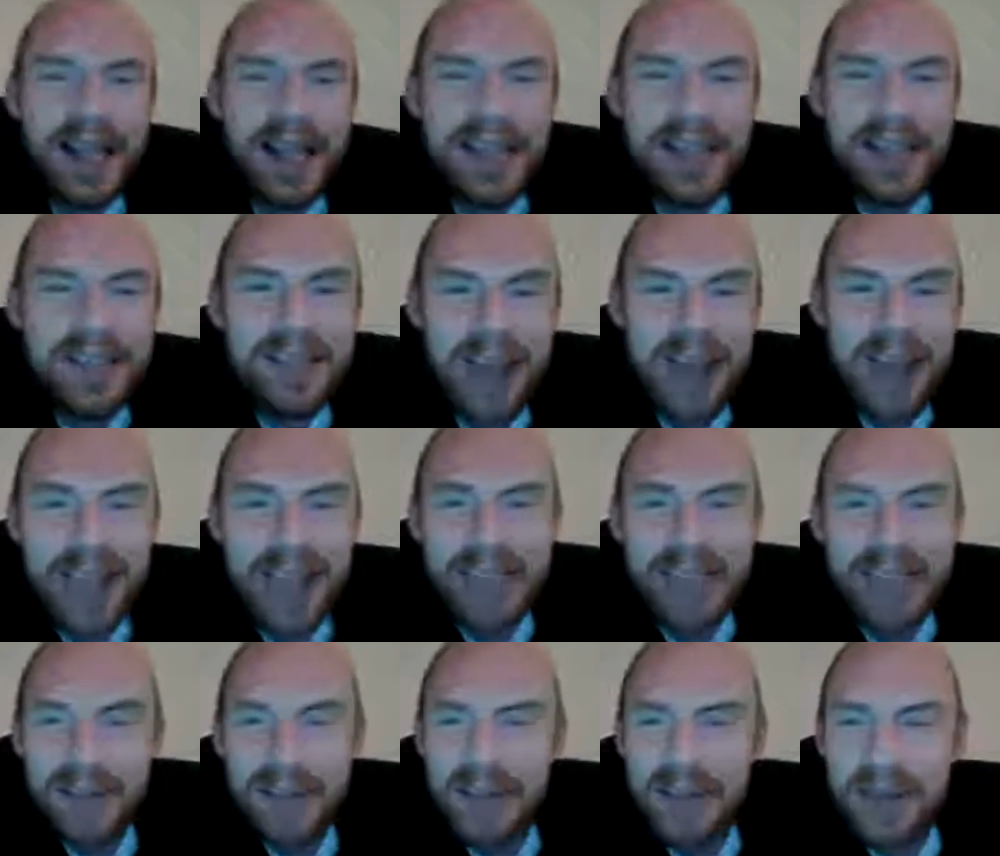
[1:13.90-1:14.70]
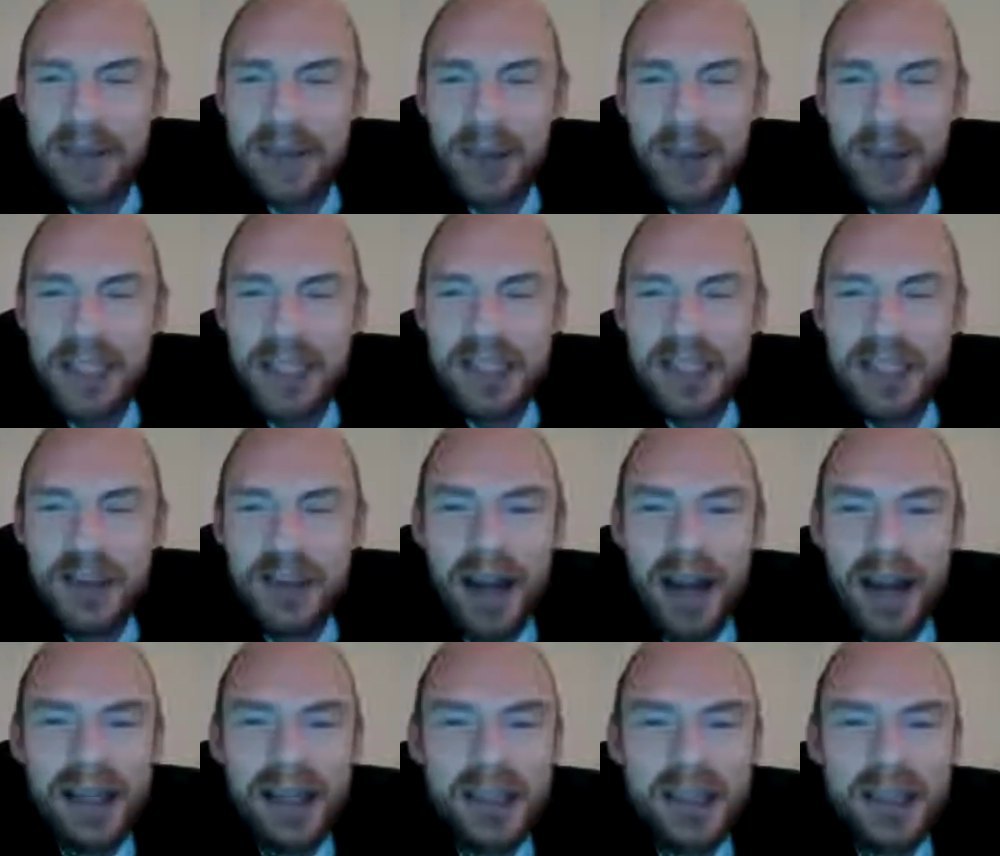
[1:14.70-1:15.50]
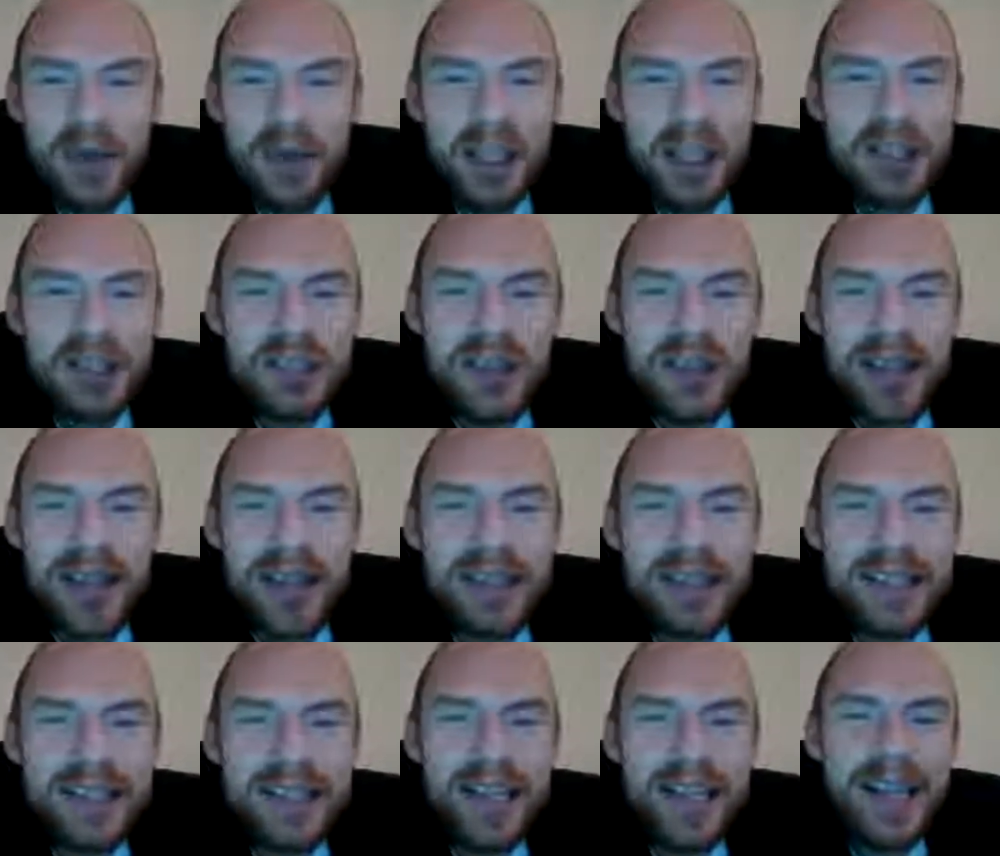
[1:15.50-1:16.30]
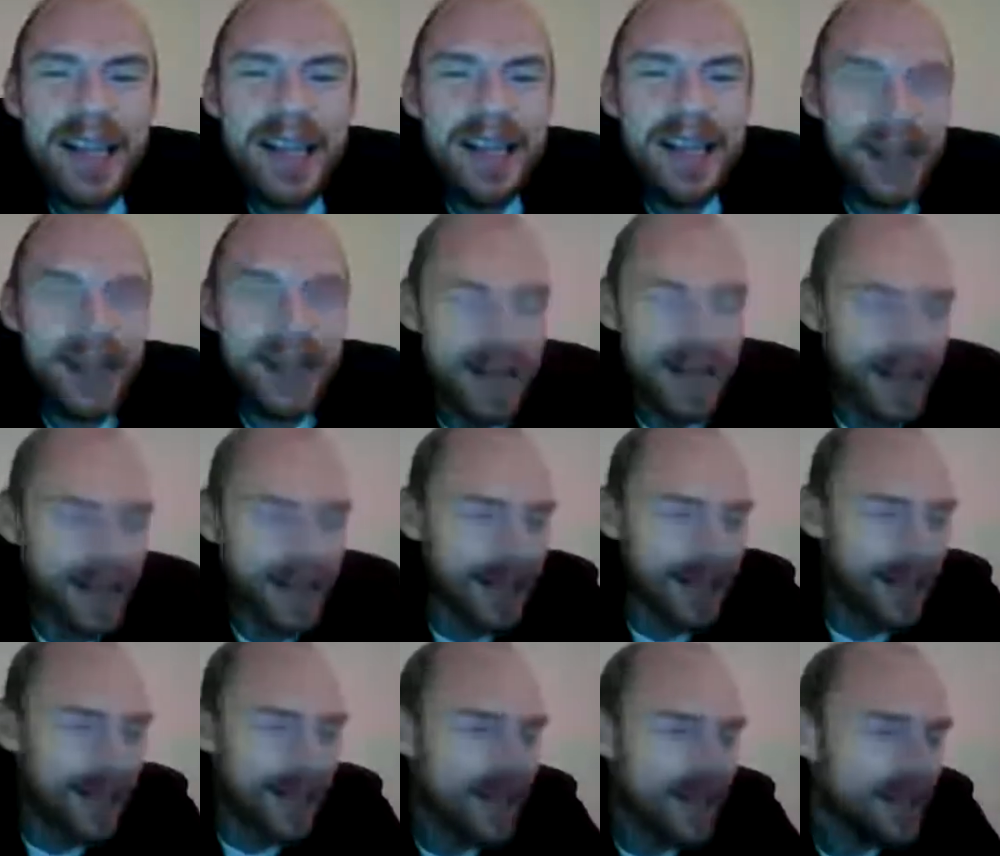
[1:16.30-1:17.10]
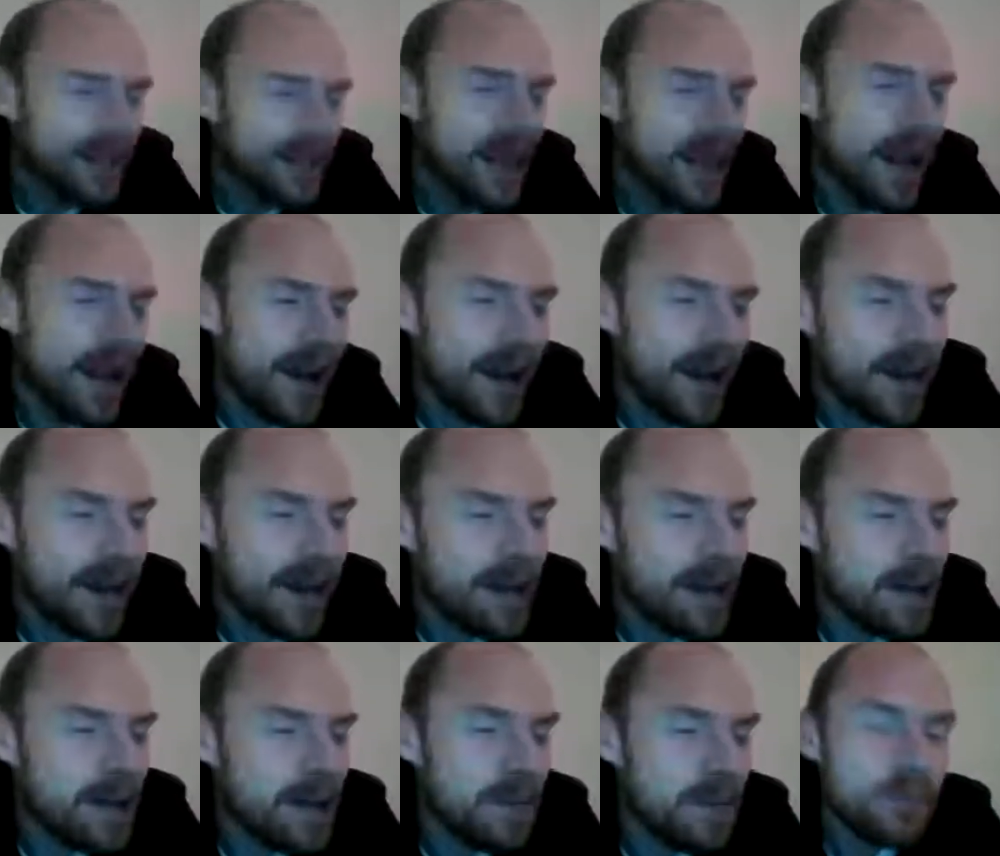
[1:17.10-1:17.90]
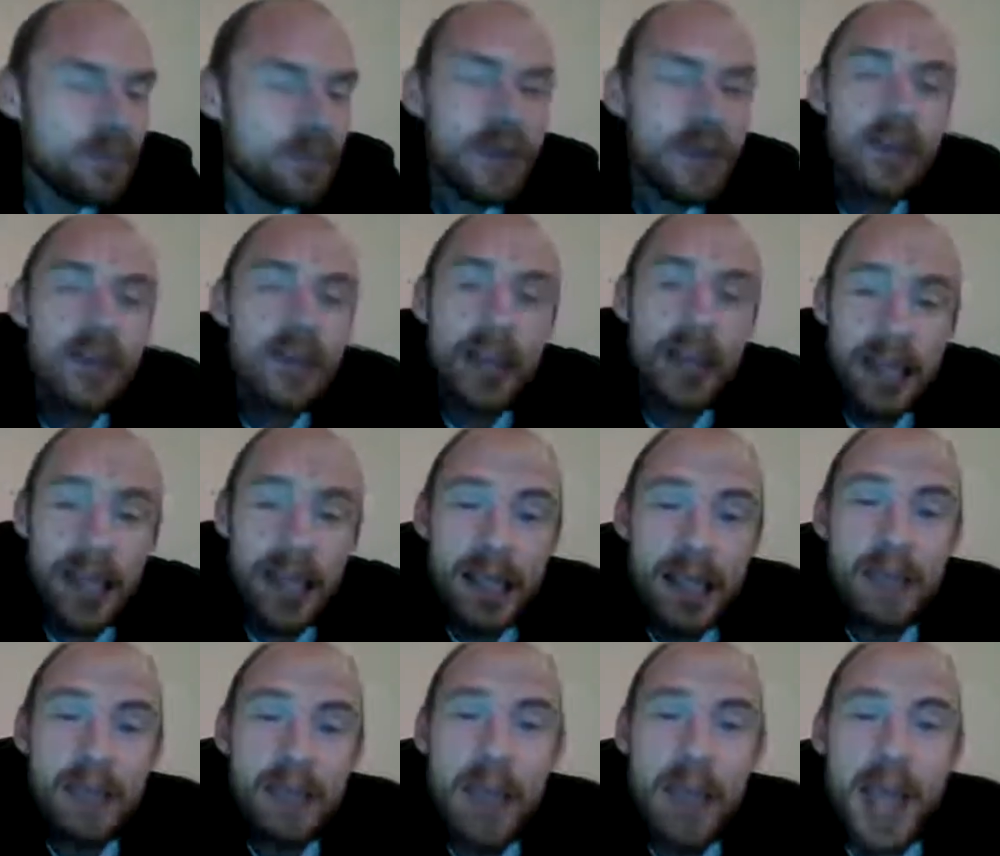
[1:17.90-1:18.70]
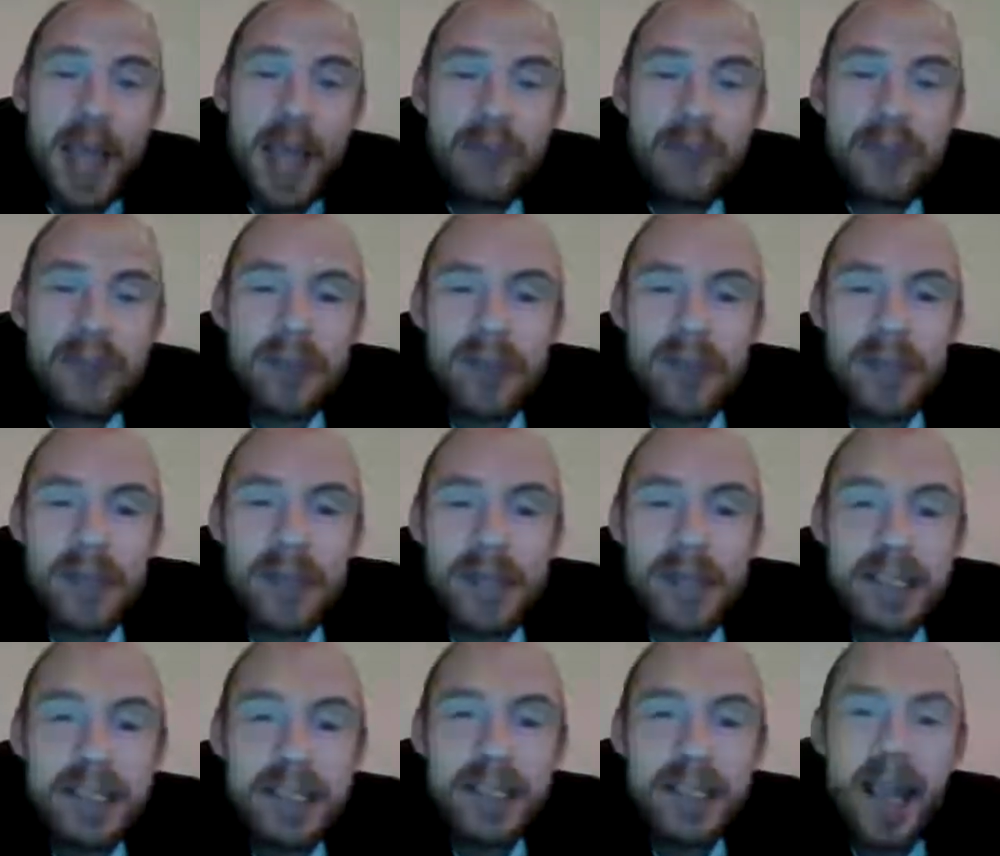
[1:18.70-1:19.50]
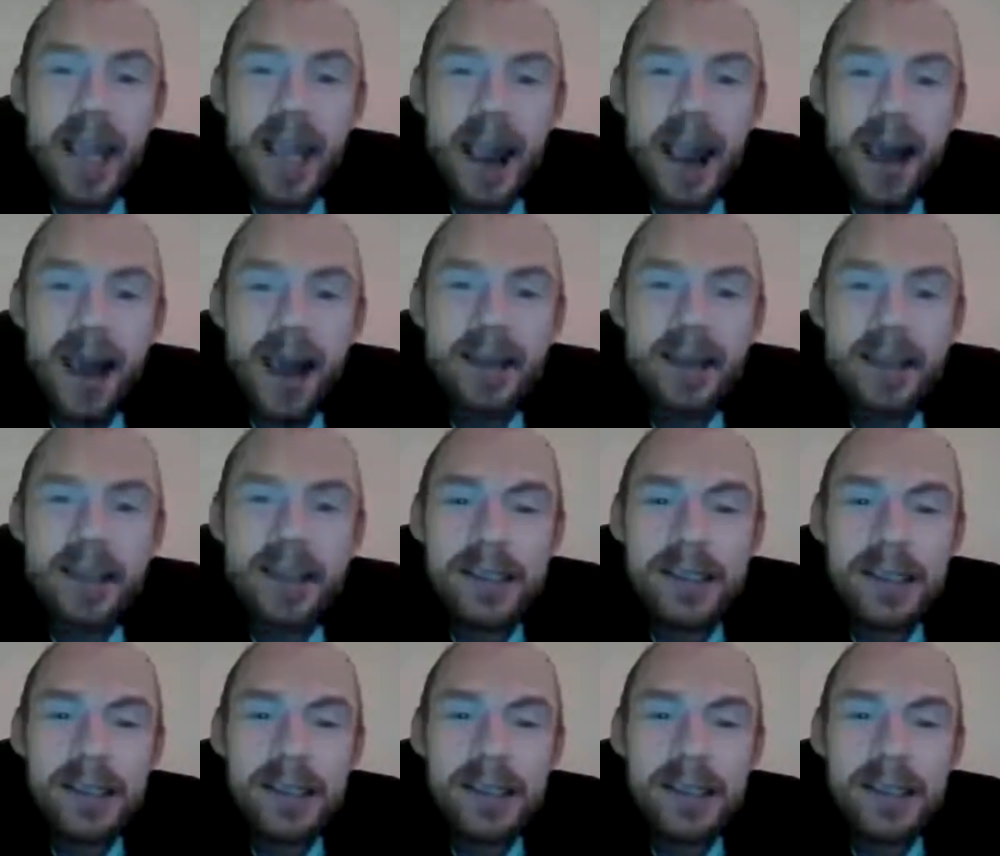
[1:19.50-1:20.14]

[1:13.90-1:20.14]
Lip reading: What are you trying to do? Nah, the kingdom of heaven is in your heart.